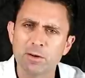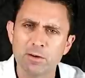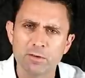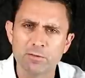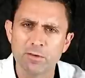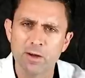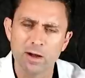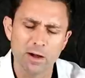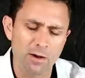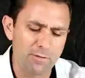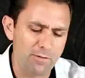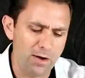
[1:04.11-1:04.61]
of,
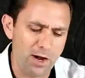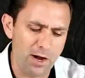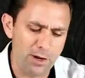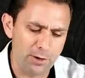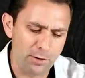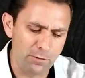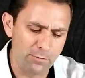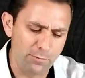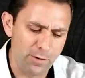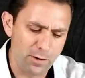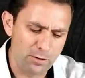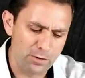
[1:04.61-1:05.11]
of
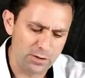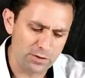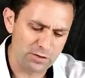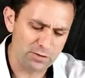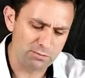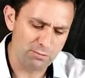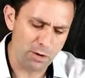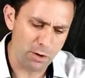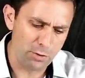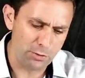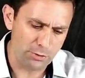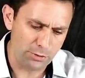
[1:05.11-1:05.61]

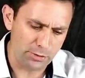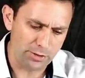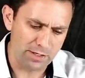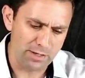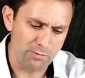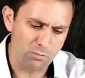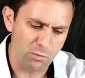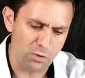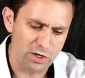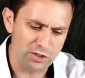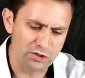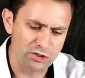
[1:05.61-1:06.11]
autofocus motor
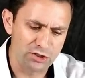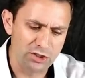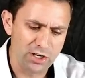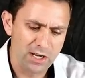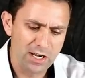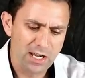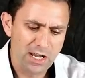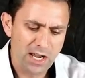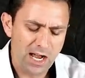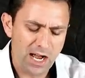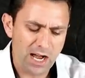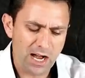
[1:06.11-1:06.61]
in which
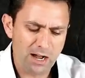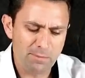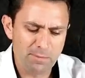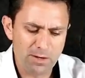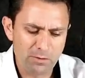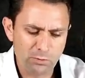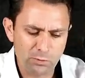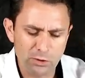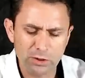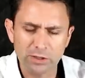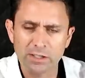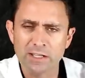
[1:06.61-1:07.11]
um,
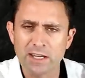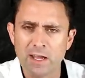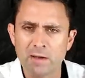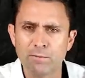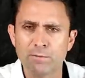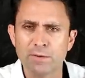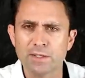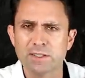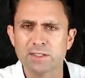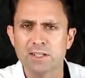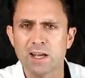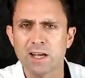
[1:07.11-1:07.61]
it really
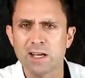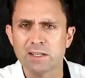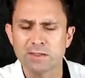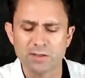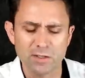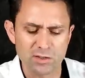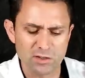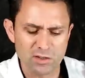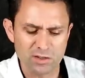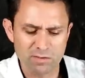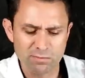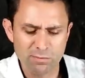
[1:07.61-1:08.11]

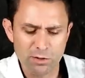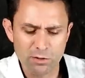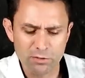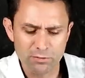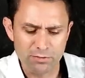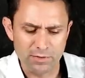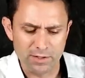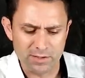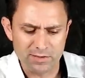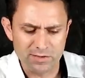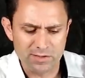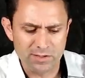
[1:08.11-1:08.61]
emphasizes
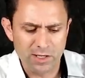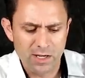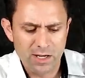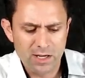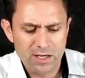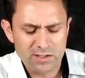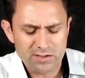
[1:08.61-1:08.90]
smoothness.